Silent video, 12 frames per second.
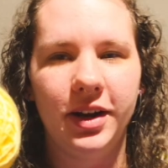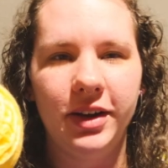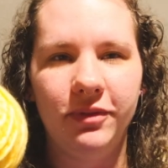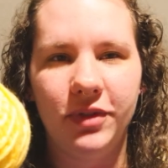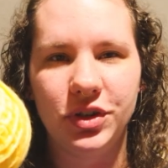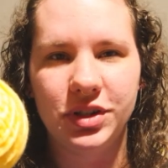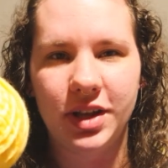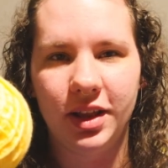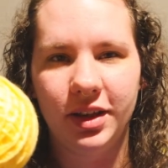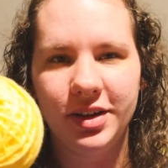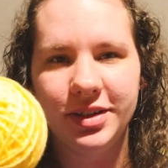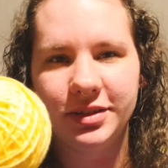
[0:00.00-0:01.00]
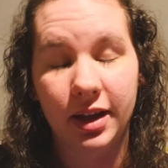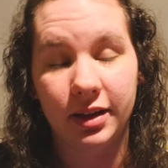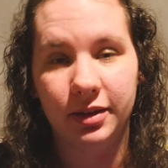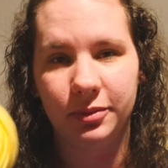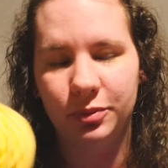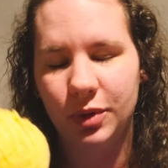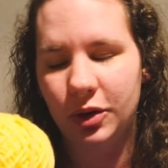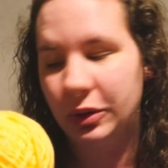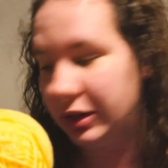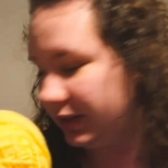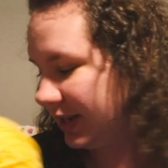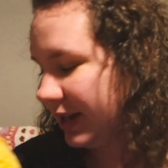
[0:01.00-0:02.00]
right, first color,
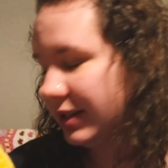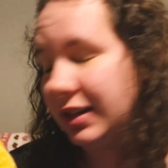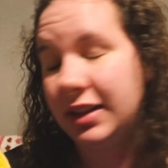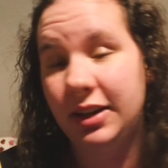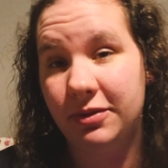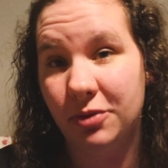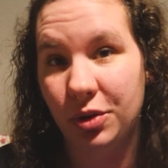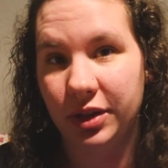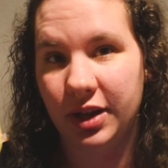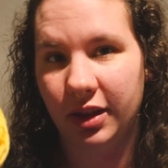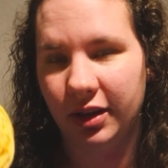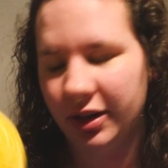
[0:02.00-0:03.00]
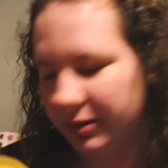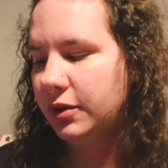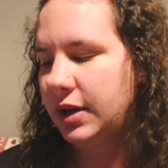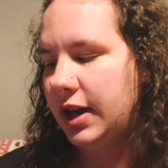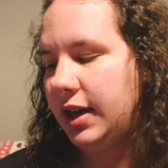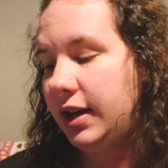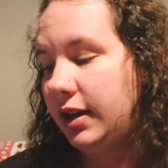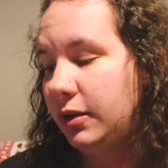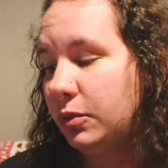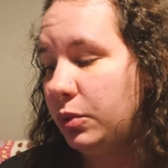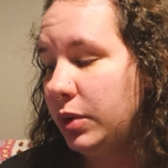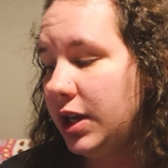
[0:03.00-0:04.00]
or technically 4th color. Okay,
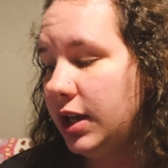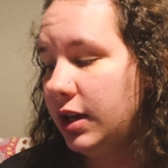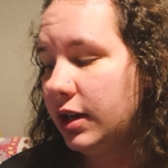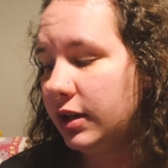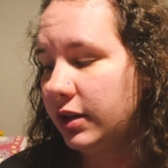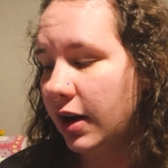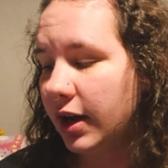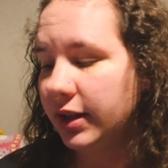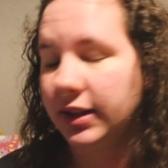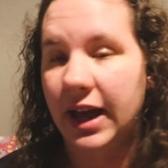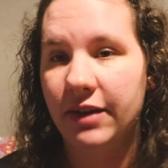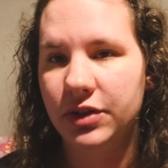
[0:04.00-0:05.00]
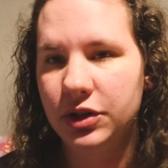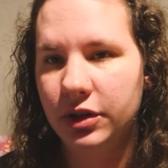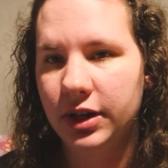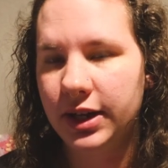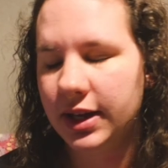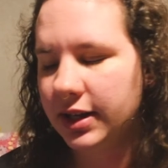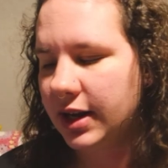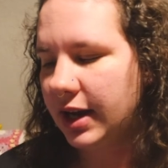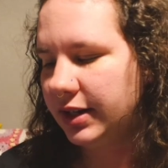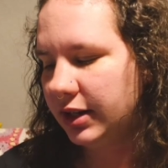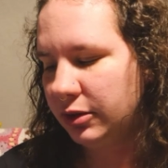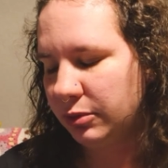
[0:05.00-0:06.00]
we got lavender again.
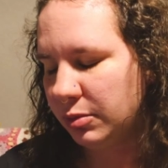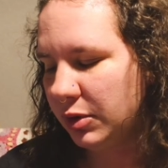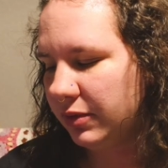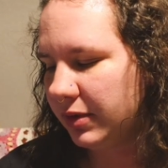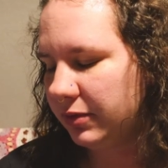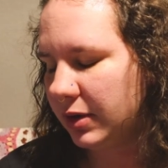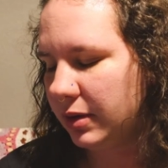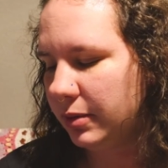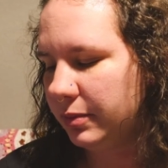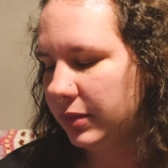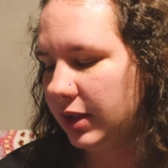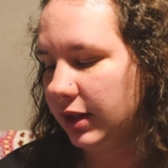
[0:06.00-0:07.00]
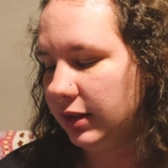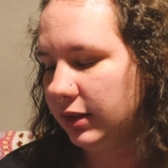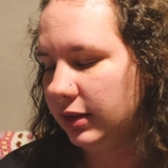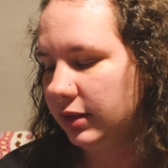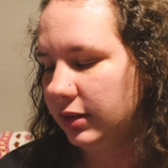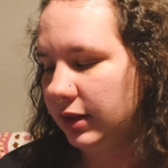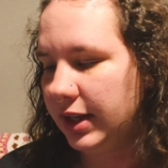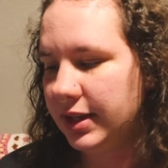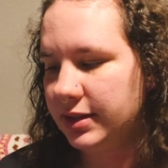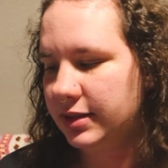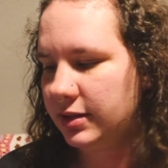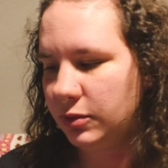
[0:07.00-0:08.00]
I didn't remove it from the
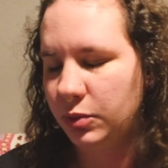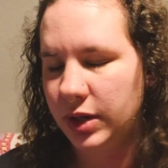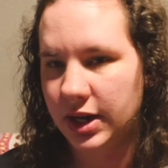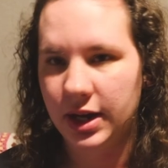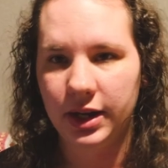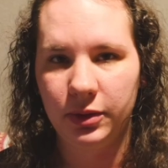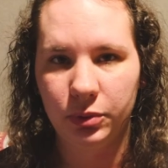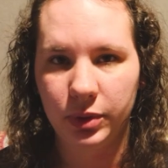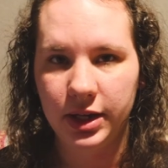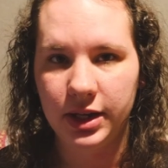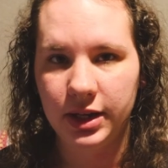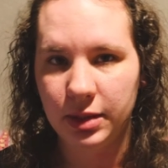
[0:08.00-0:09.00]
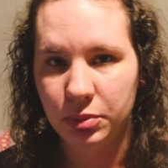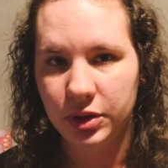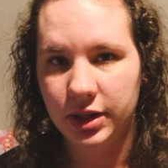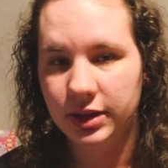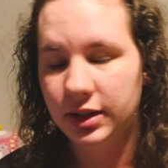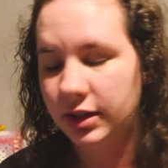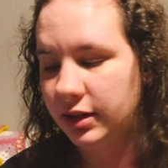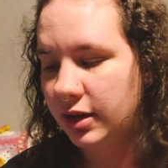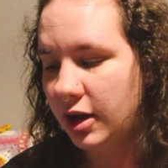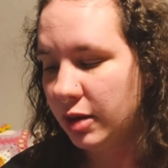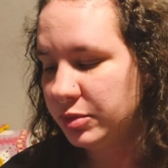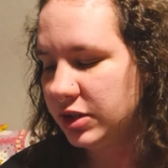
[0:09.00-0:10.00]
list when I re-inputted the
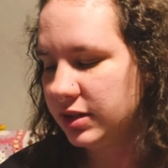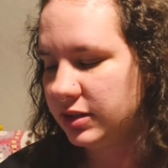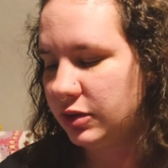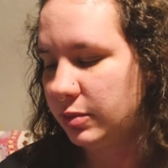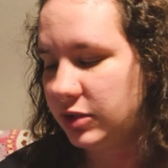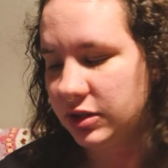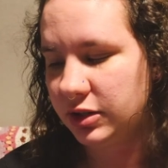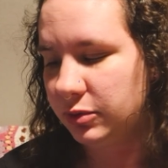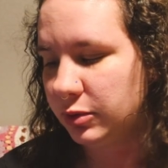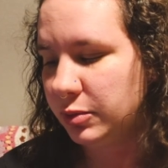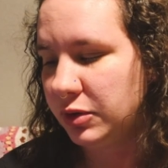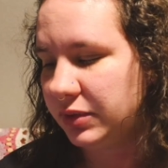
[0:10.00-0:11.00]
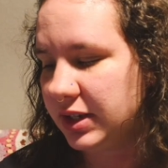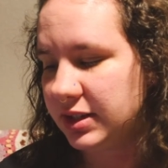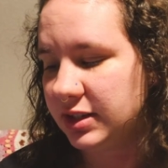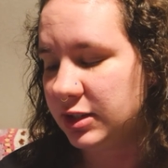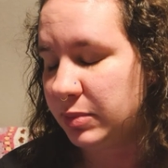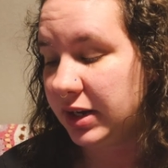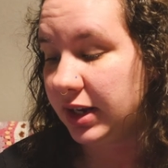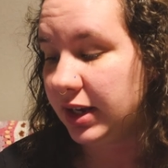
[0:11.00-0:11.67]
option, so I'm just gonna remove this and spin